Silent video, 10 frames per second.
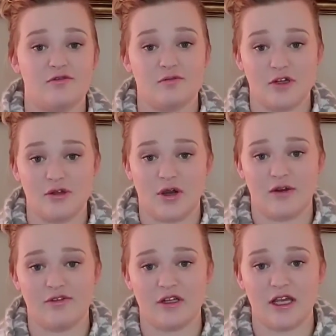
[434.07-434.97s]
when you
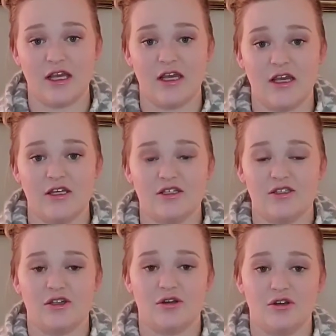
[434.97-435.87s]
ovulate.
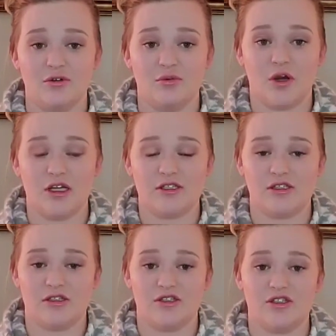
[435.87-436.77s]
So you want
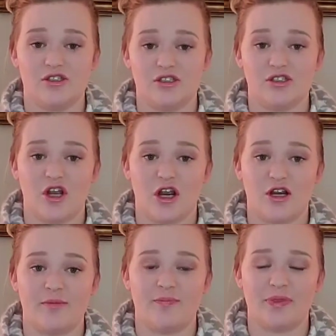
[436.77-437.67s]
to
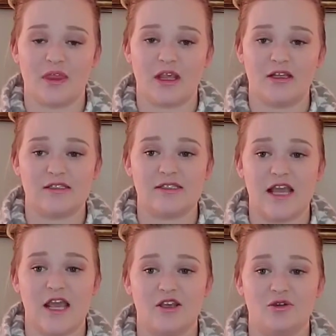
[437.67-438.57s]
start, let's
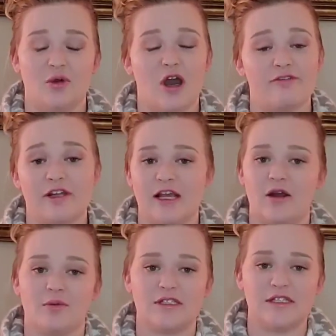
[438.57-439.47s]
say you ovulate
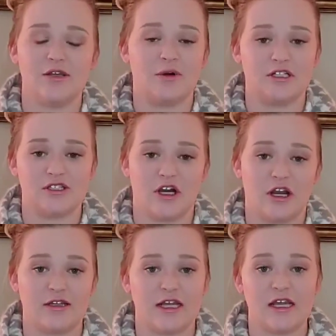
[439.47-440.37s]
on Wednesday, you want to start
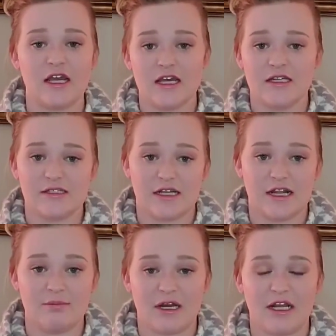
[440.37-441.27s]
on like
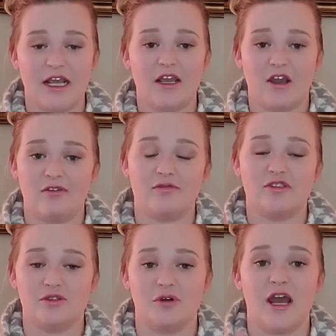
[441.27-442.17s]
Sunday, Monday,
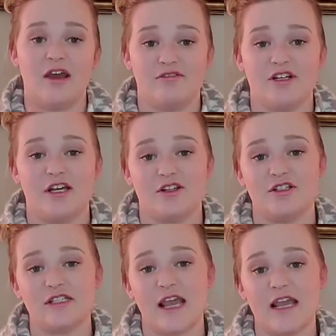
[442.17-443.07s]
do every other
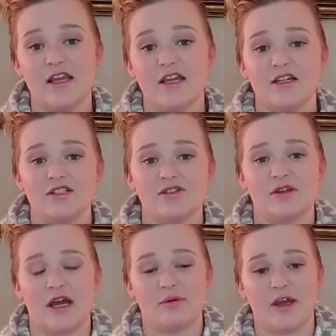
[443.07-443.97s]
day, so
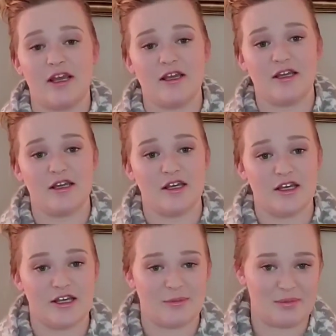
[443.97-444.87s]
that way
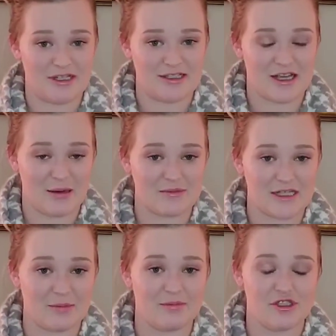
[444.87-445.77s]
it comes
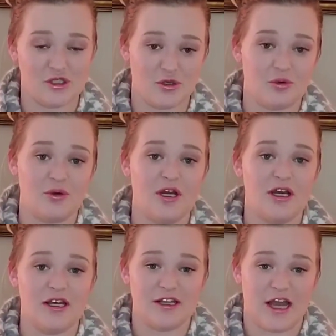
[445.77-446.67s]
up to
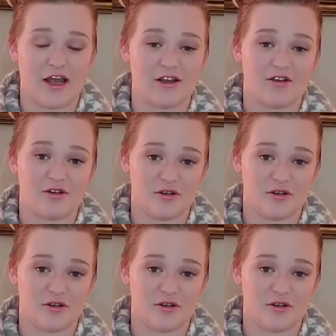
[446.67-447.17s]
that